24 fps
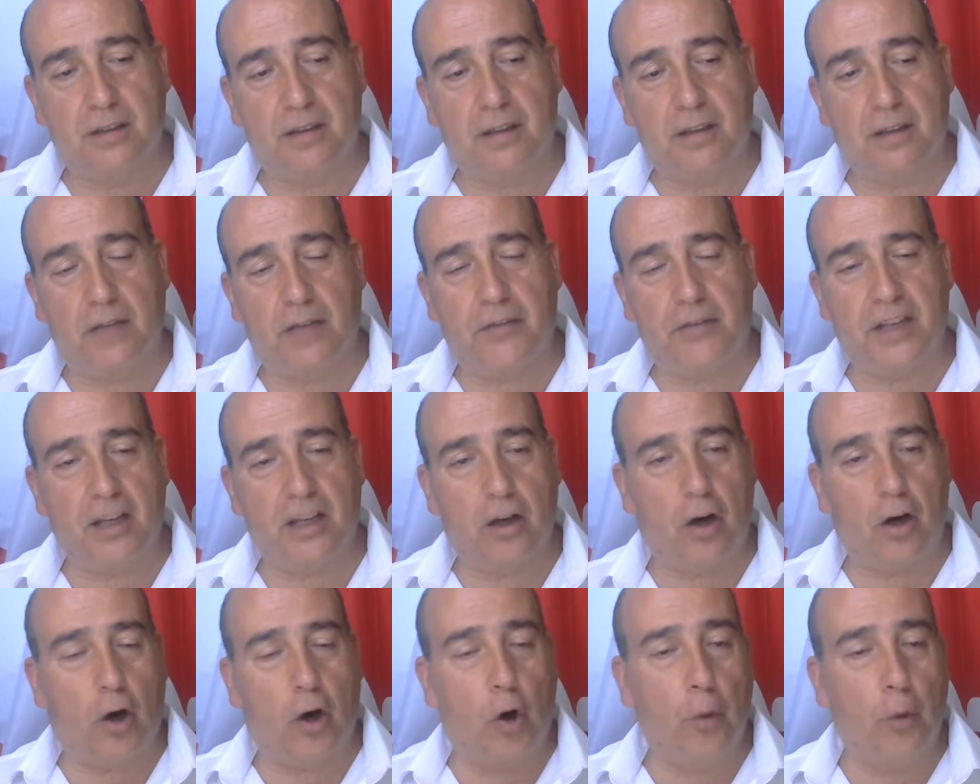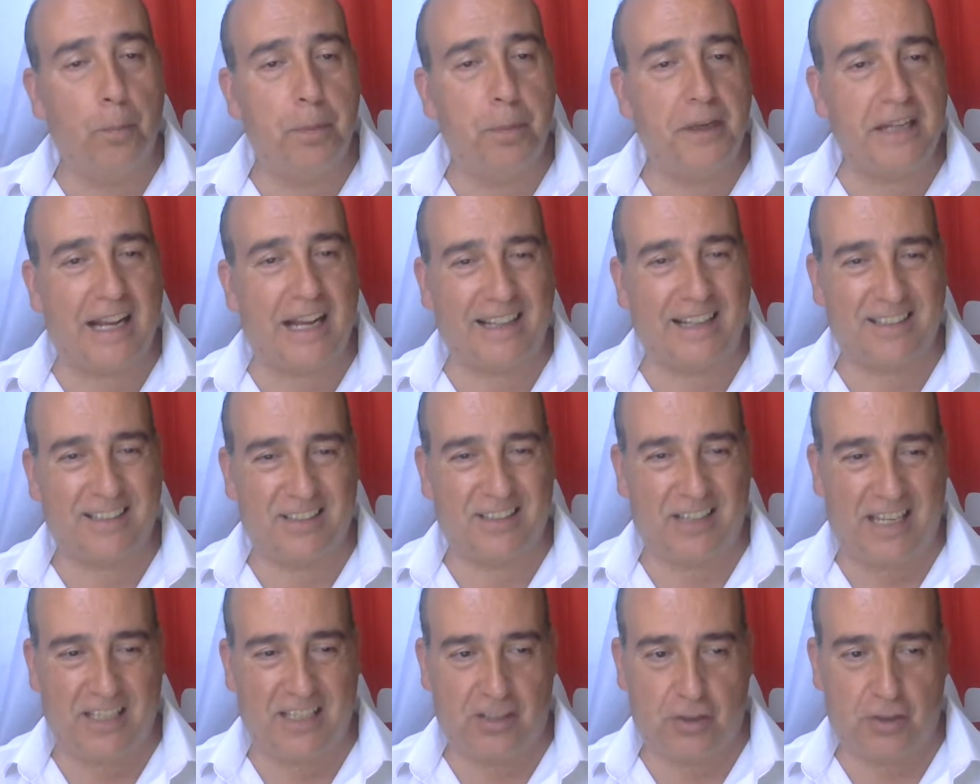giving open
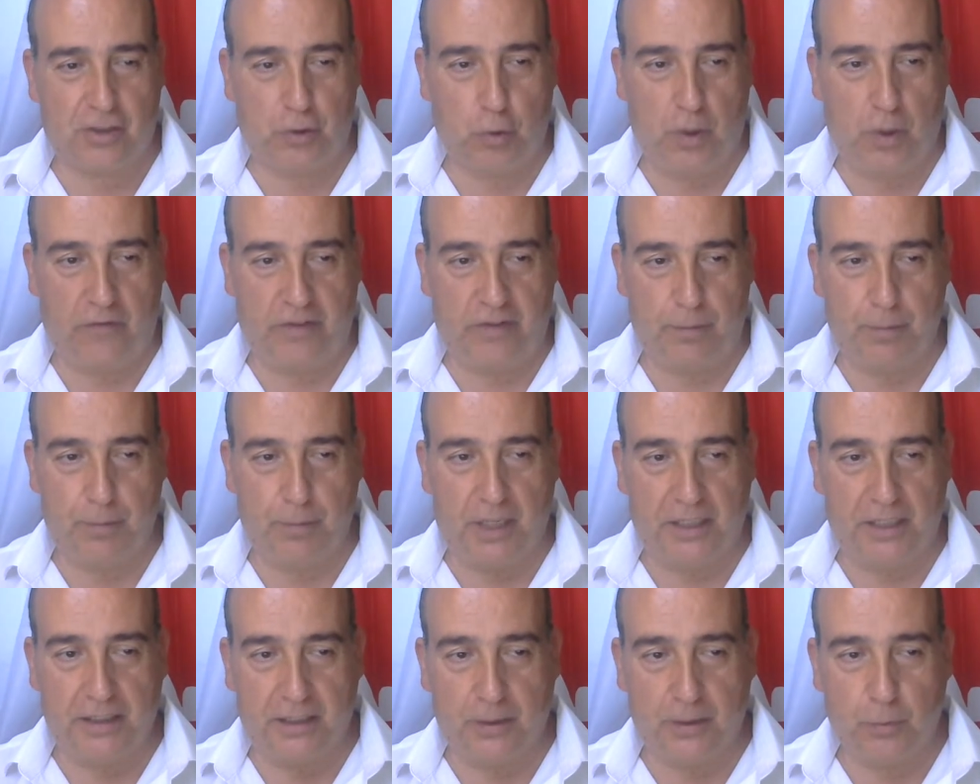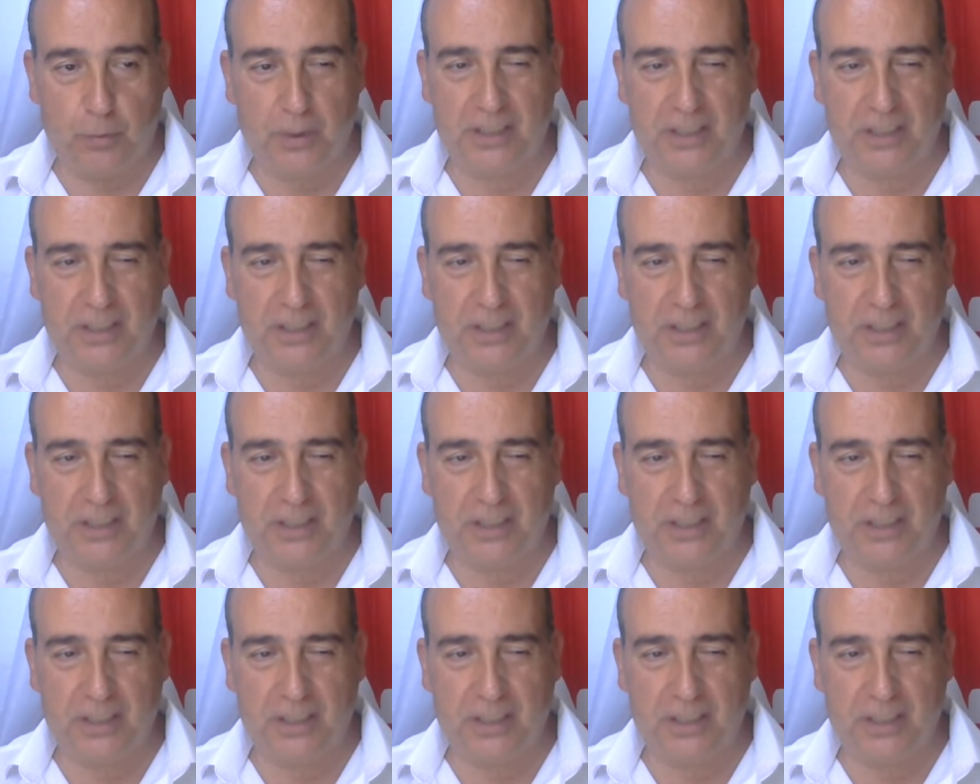access to everybody.